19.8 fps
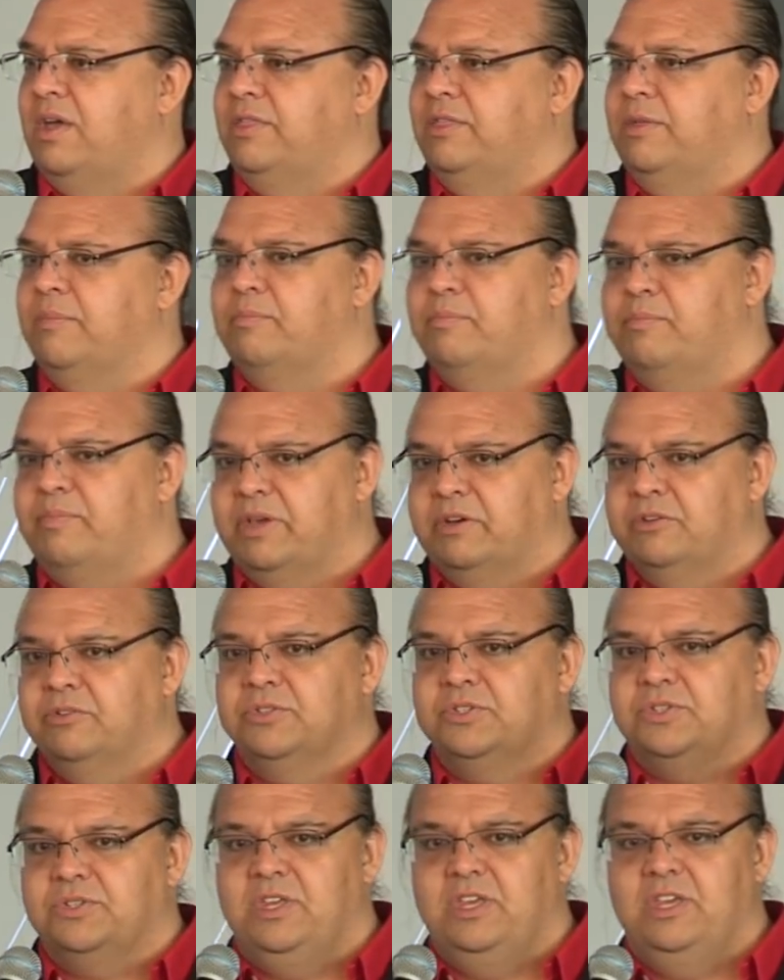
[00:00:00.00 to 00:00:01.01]
that
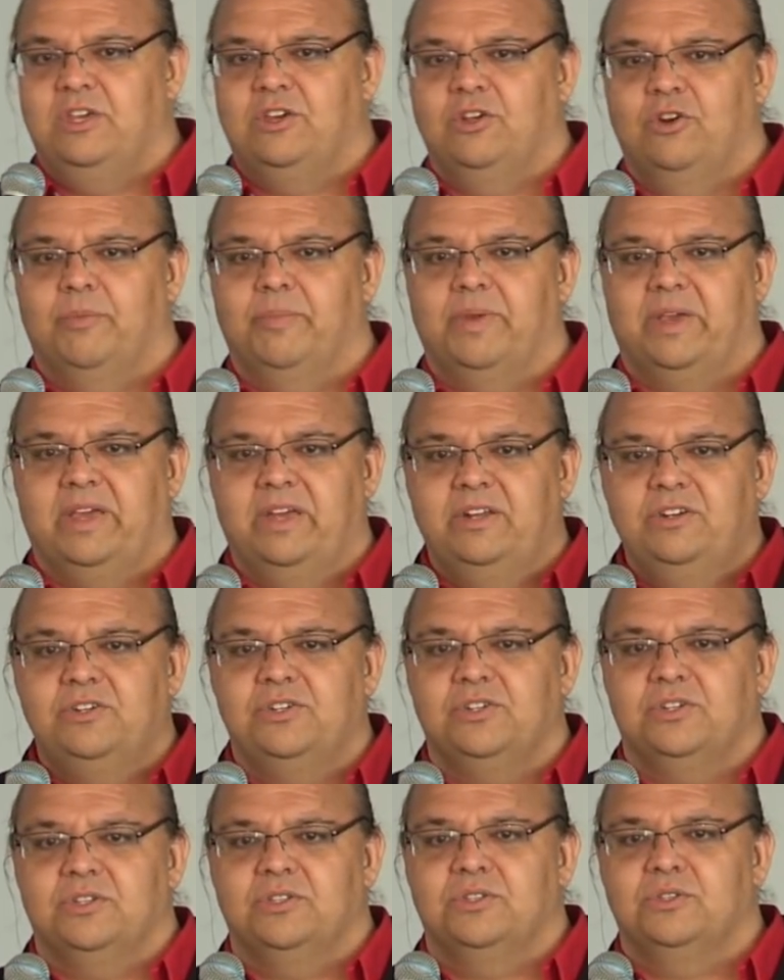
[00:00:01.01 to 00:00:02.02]
builds the economic
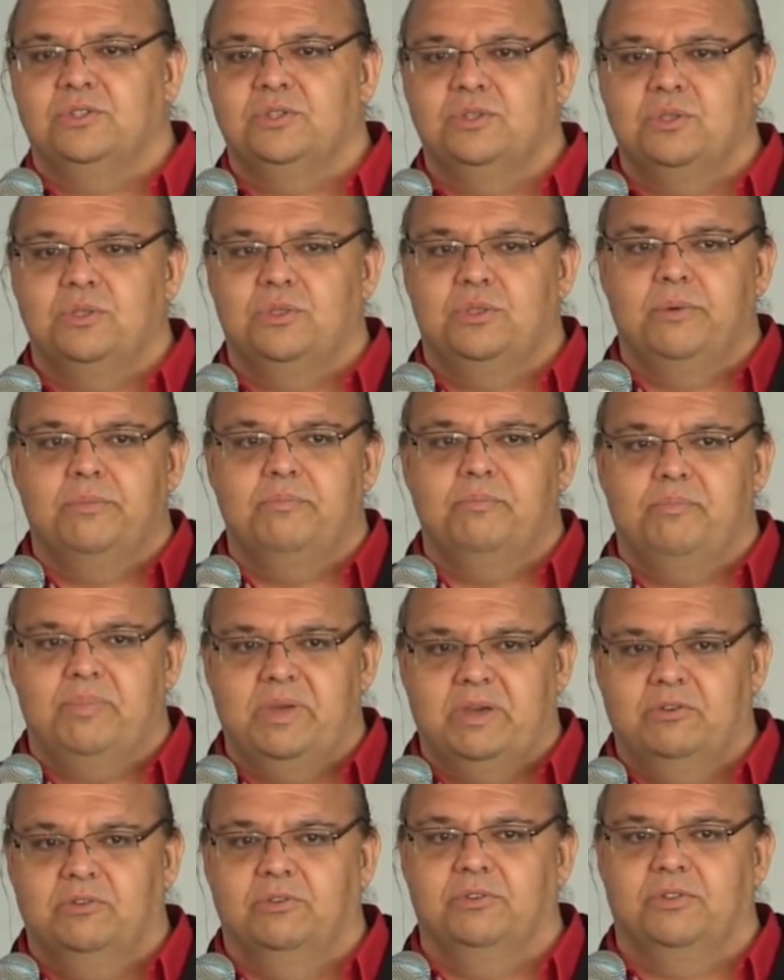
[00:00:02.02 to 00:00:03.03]
engines that
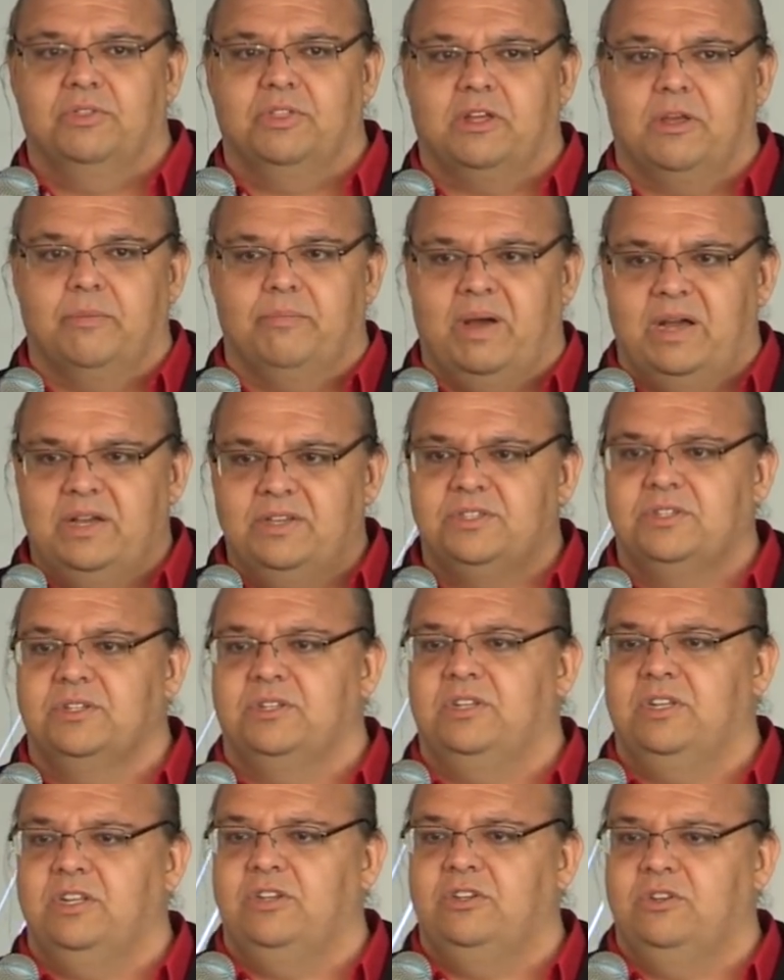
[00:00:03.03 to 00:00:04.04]
build the
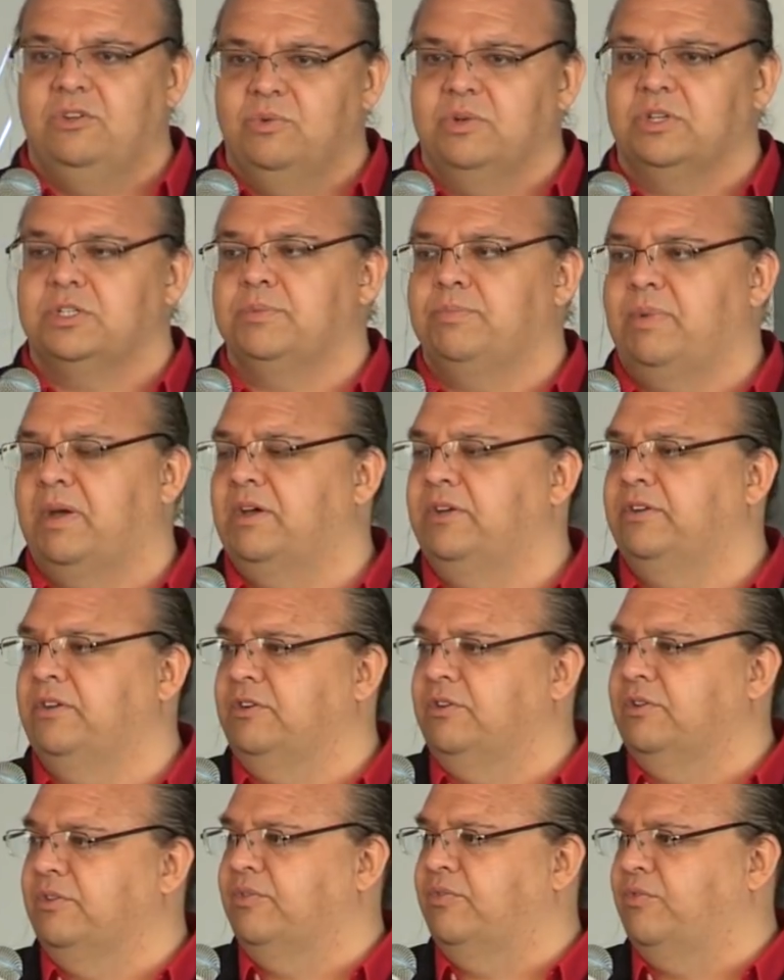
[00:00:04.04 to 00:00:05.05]
capacity to expand
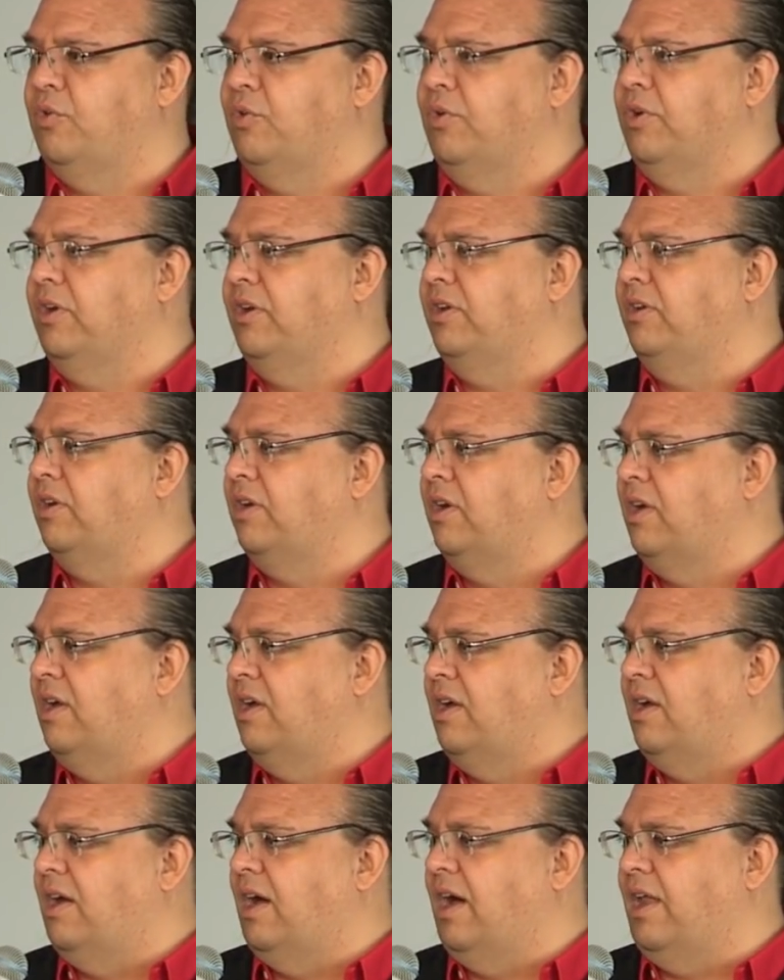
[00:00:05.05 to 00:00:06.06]
into the void.
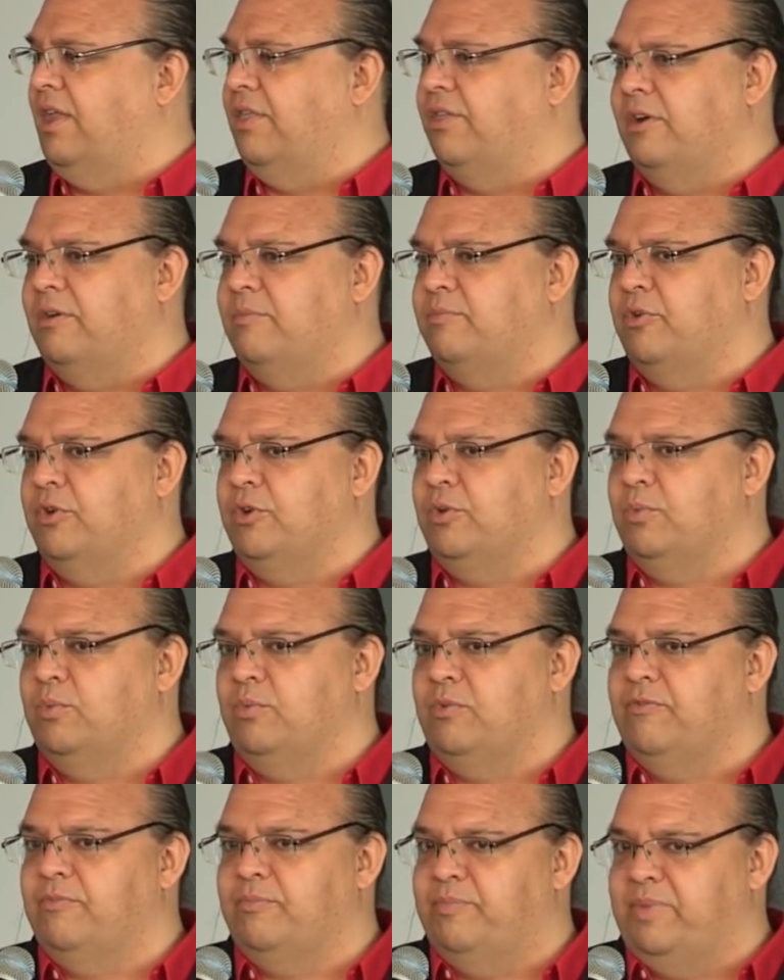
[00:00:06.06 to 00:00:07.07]
And at that point,
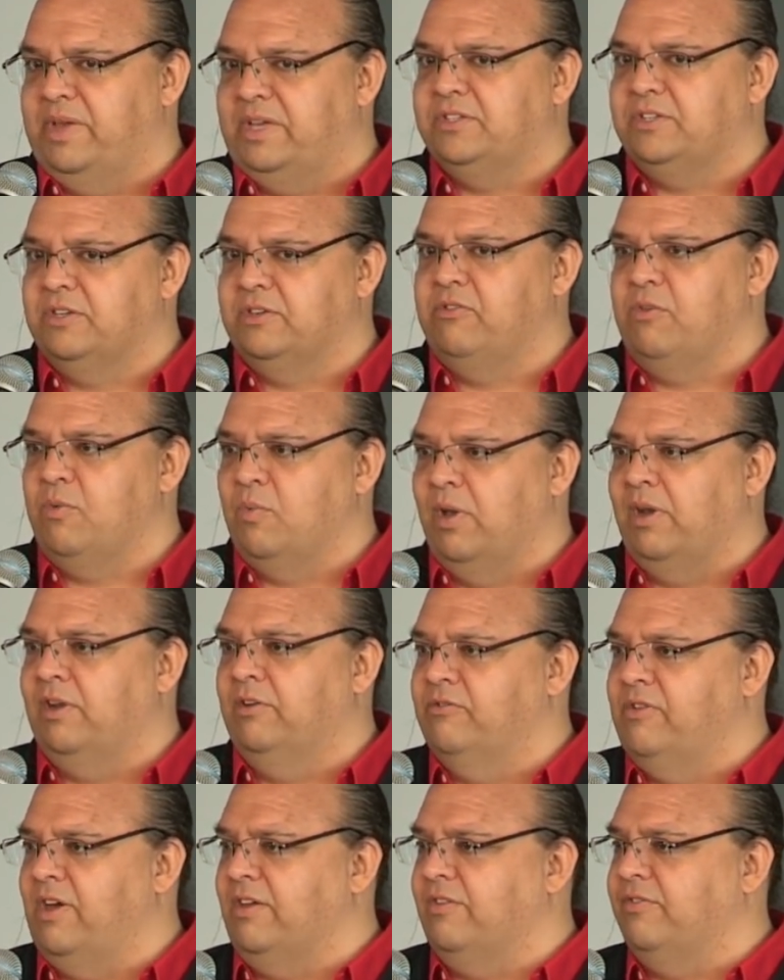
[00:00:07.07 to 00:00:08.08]
we've basically won
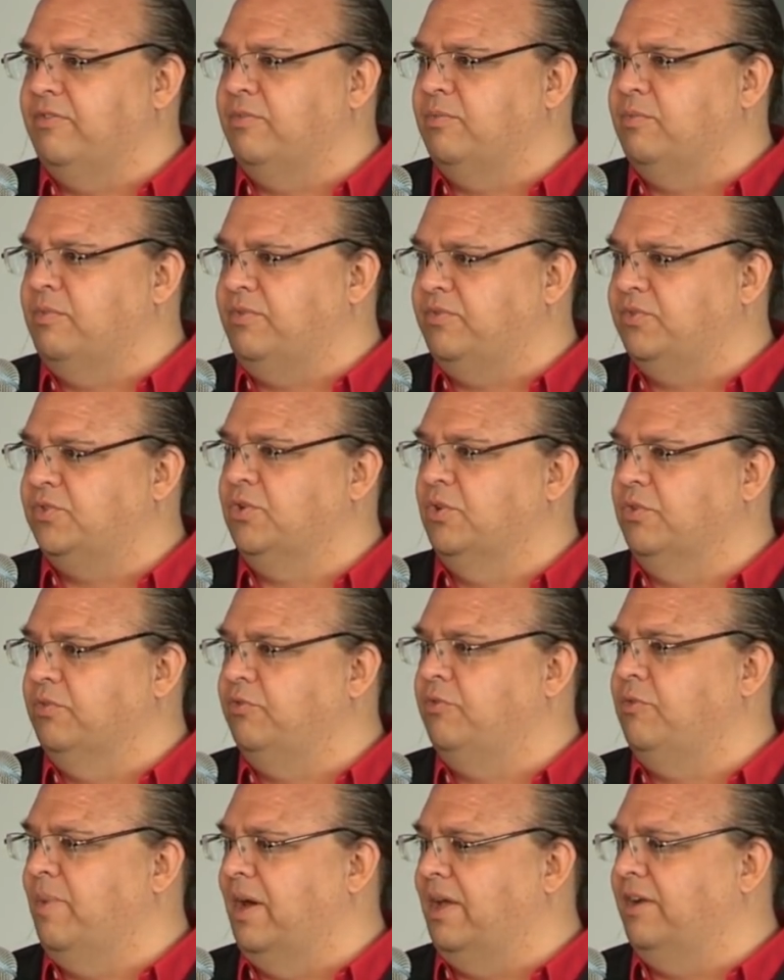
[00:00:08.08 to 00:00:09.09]
at life. We've
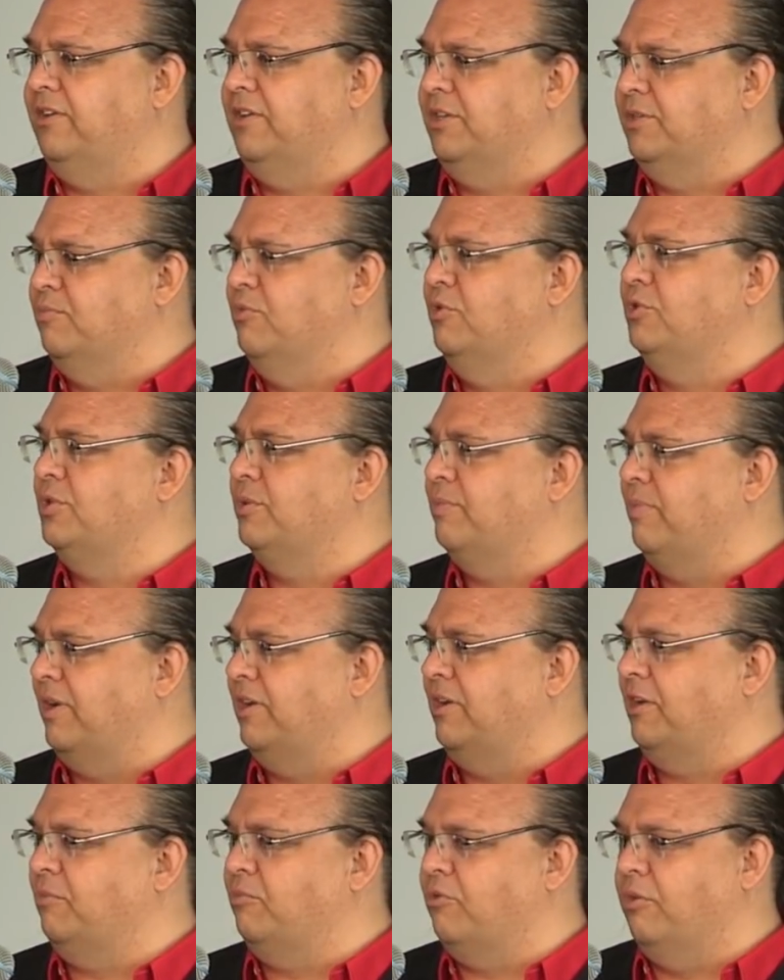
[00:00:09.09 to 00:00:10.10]
solved humanity's most
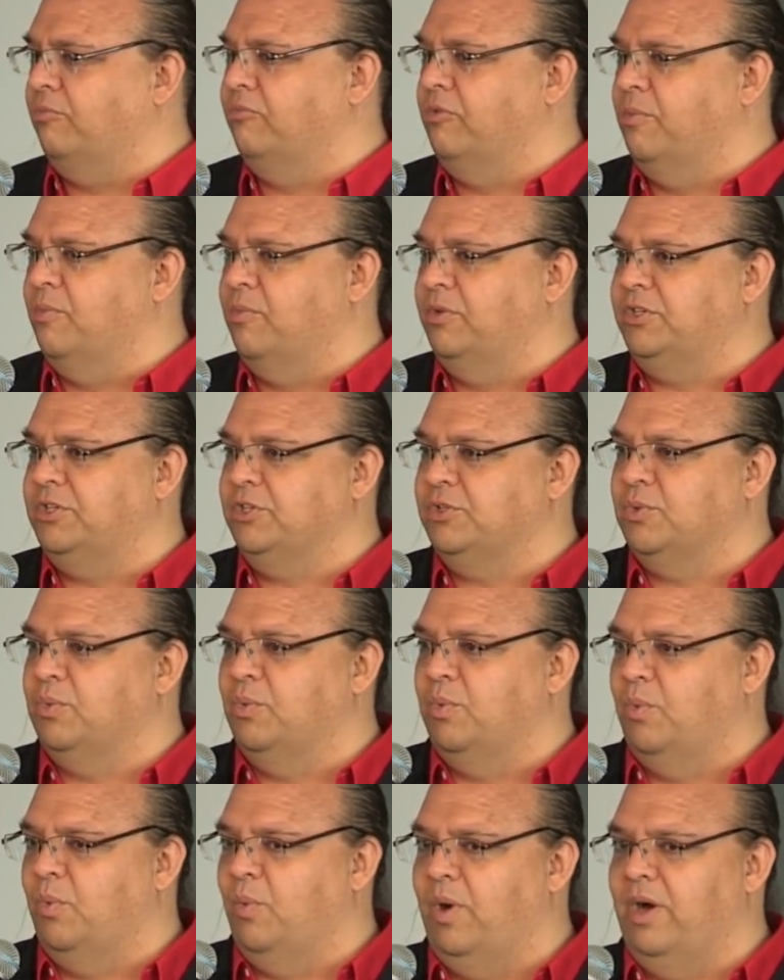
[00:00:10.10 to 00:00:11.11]
abiding problem, which is,
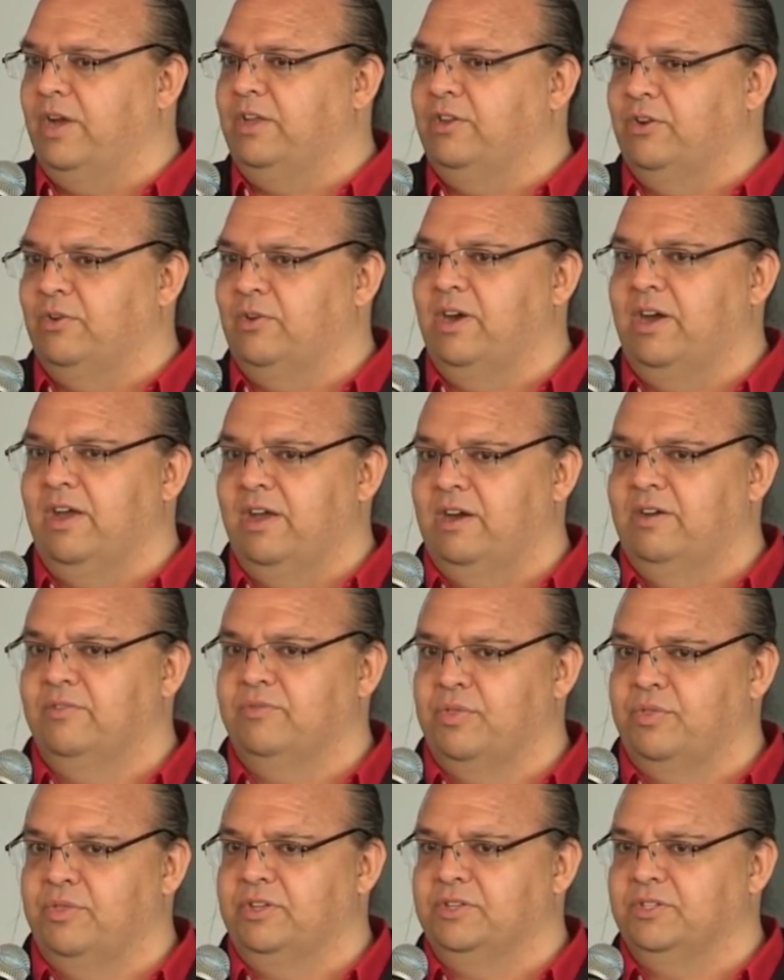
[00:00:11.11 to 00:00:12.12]
why don't I have
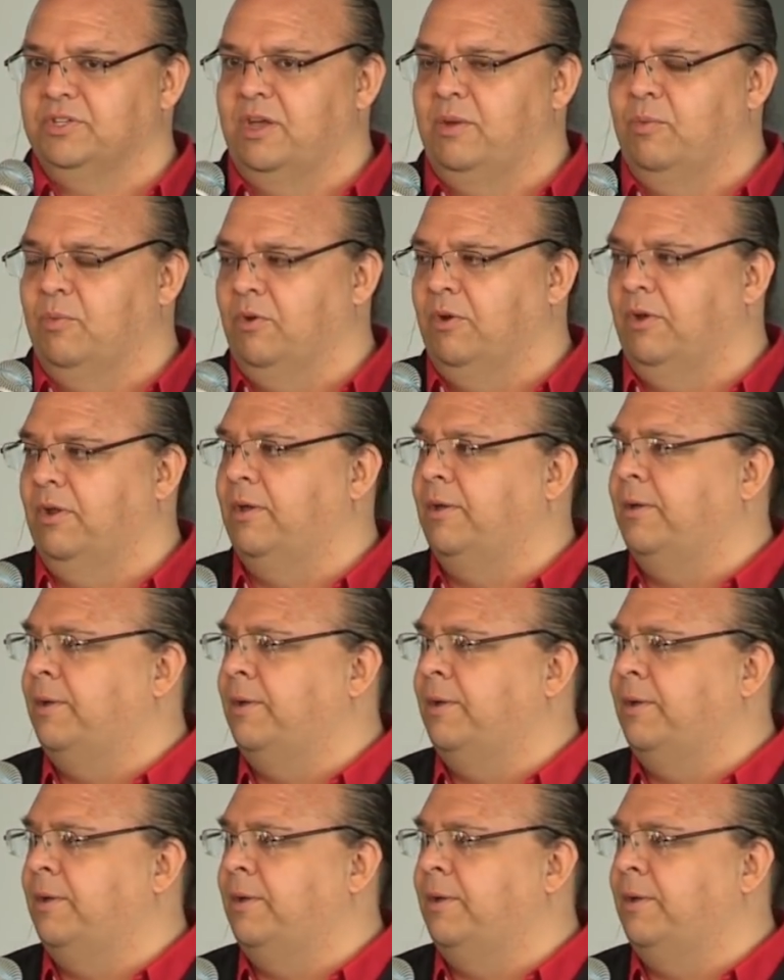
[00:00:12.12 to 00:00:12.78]
the things that I want?